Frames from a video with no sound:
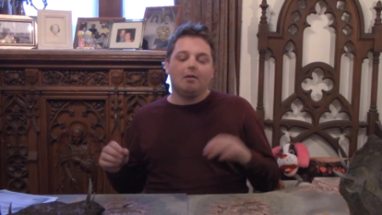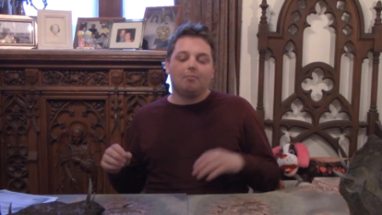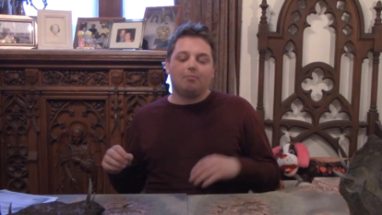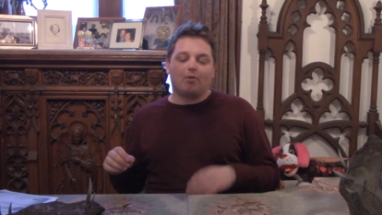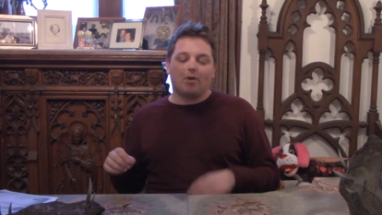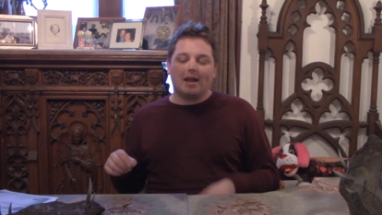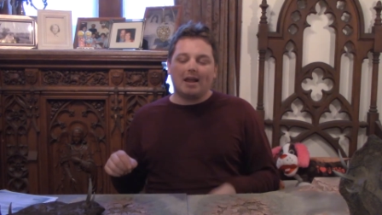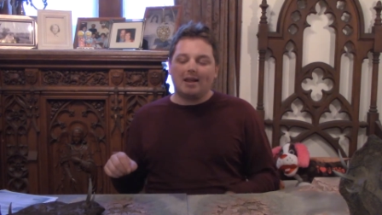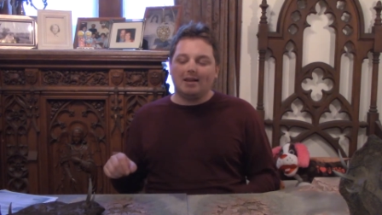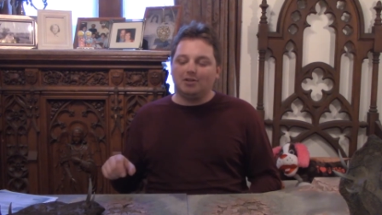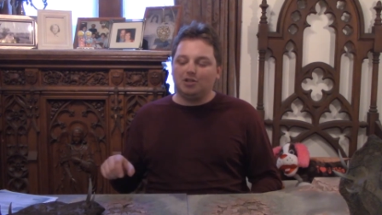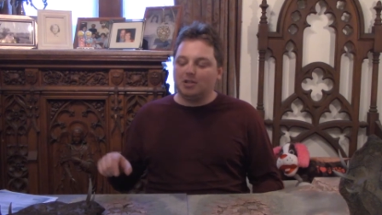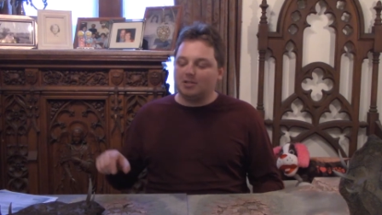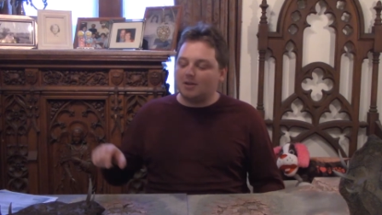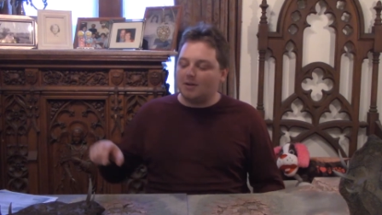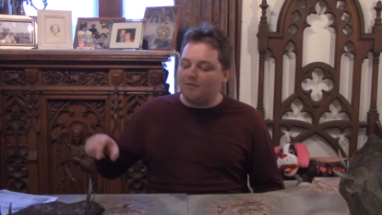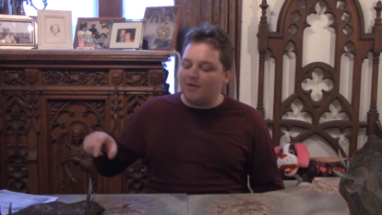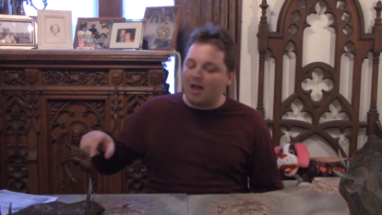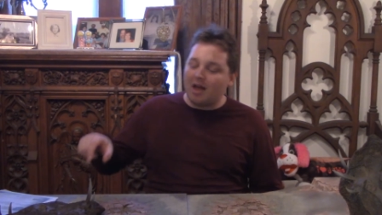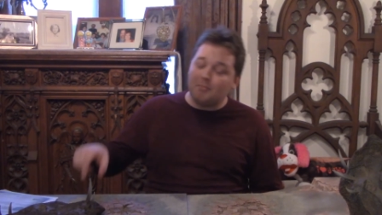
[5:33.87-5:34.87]
bring
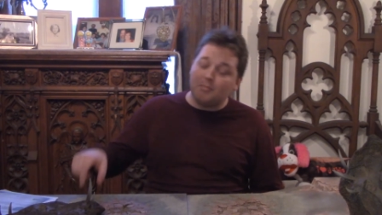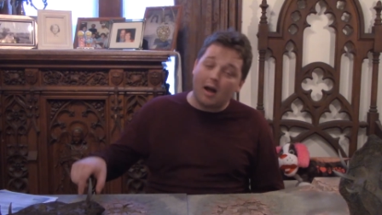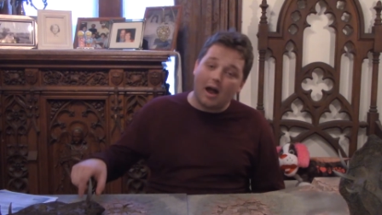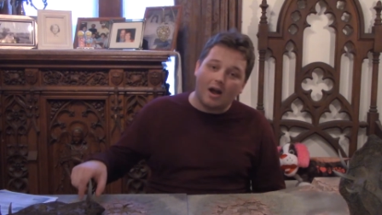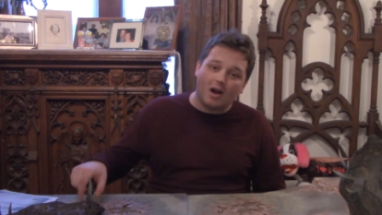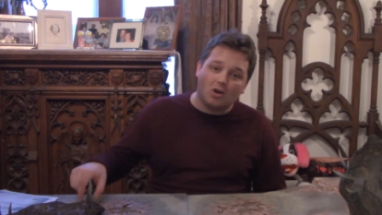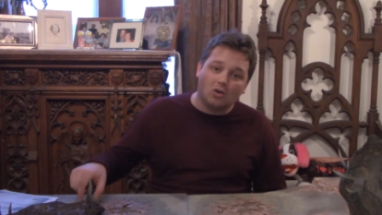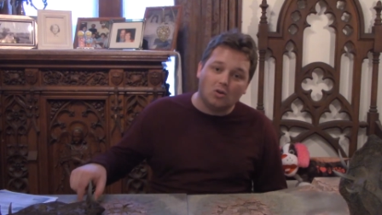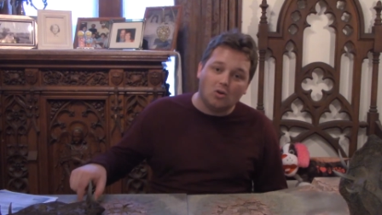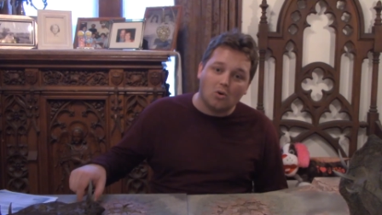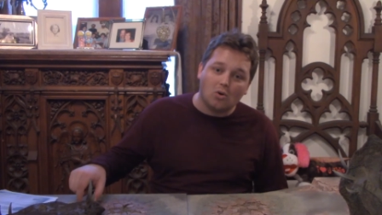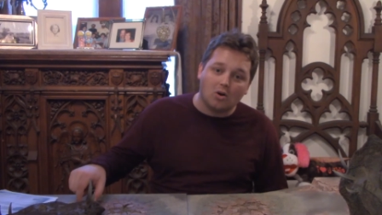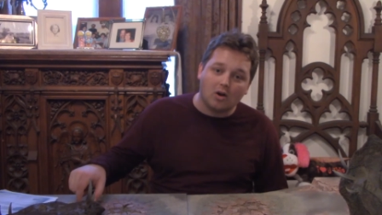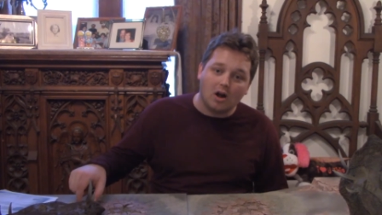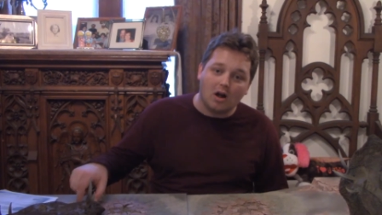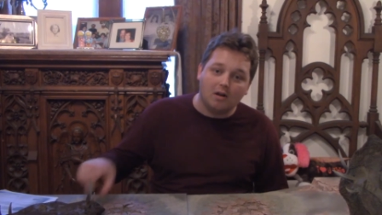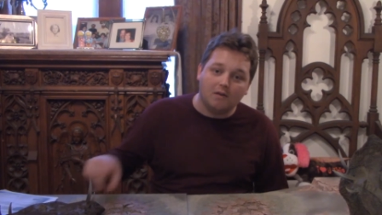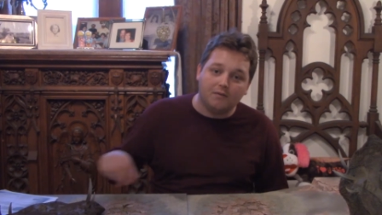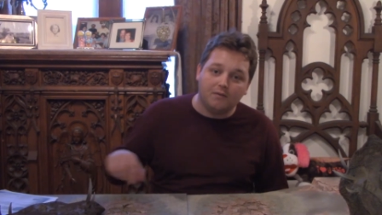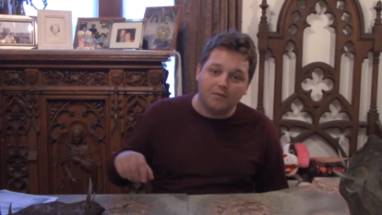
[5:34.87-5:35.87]
just a vampire lord
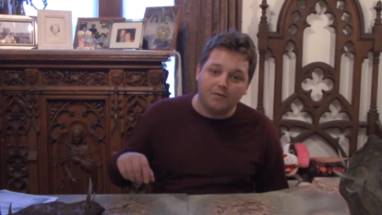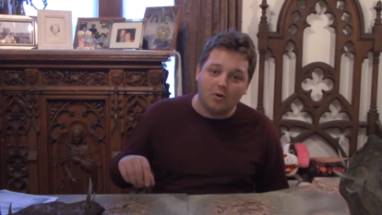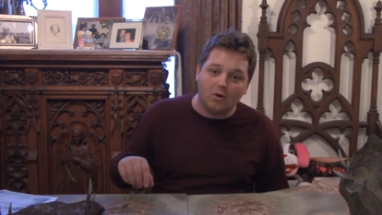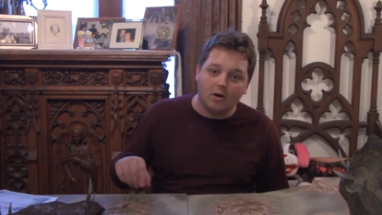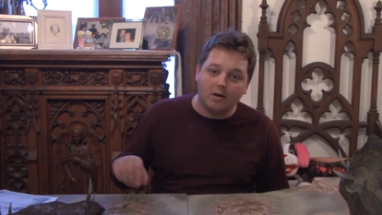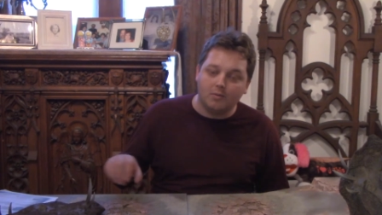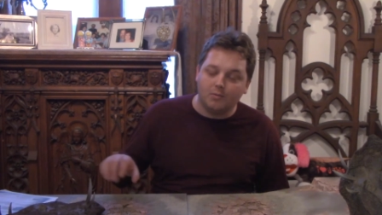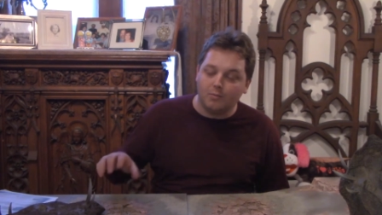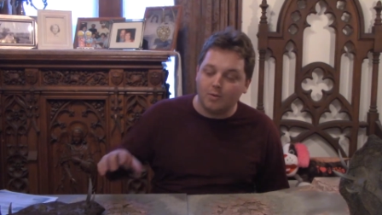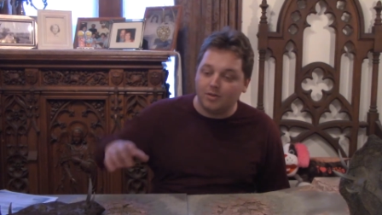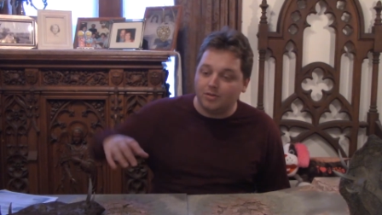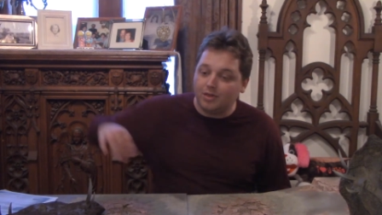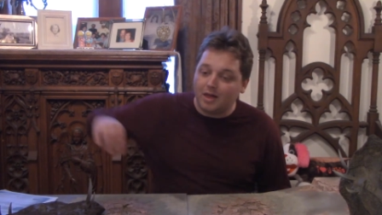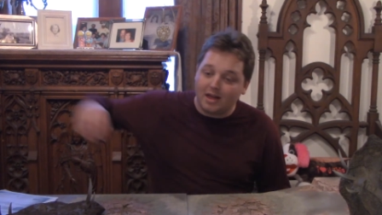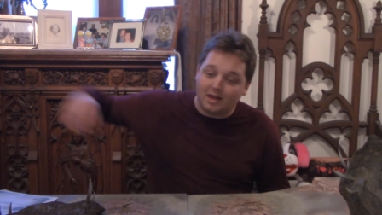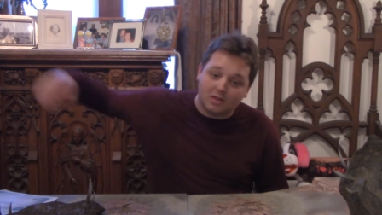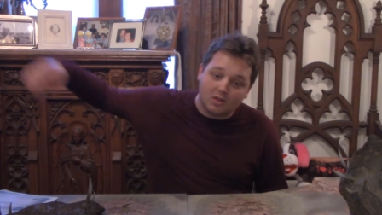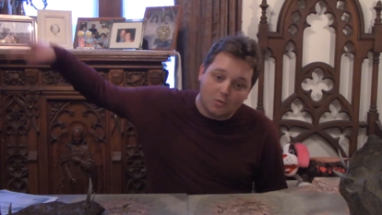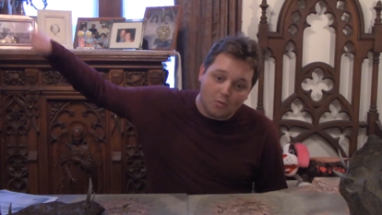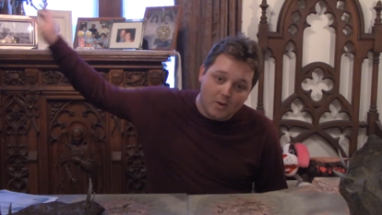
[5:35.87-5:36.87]
on foot with
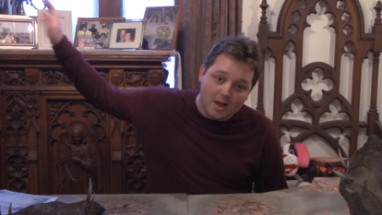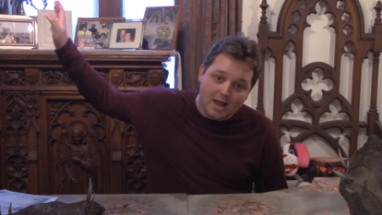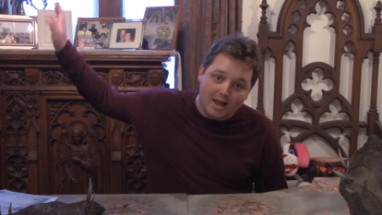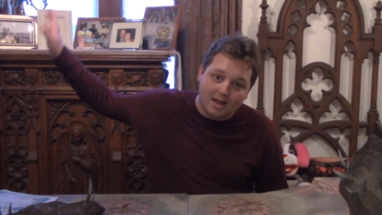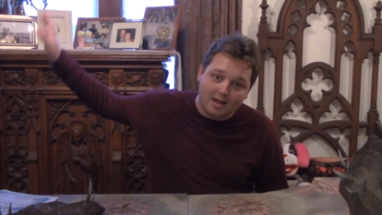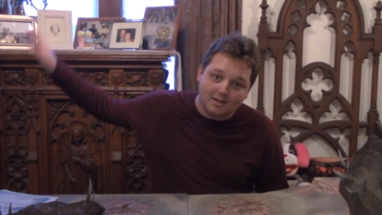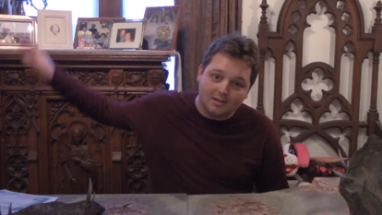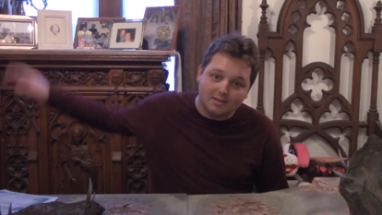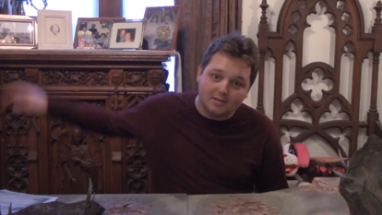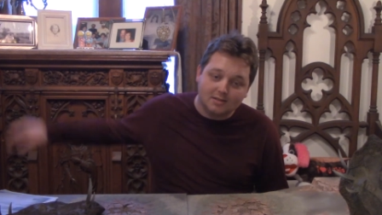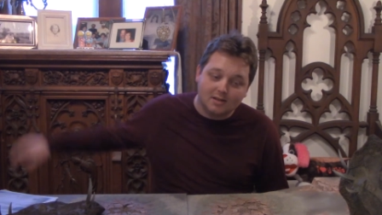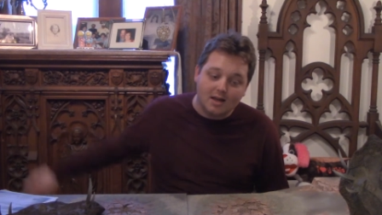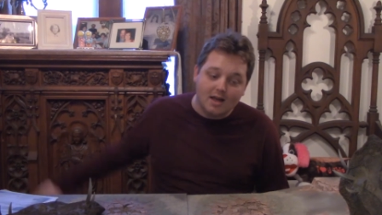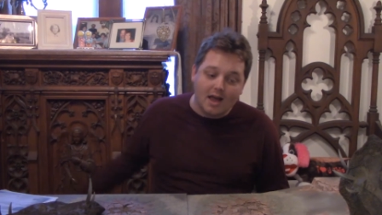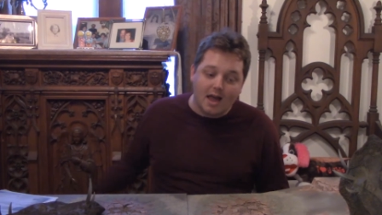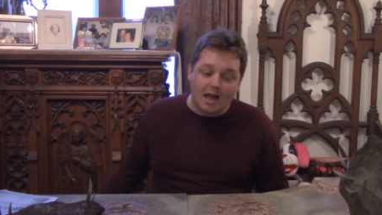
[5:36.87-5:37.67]
like the wings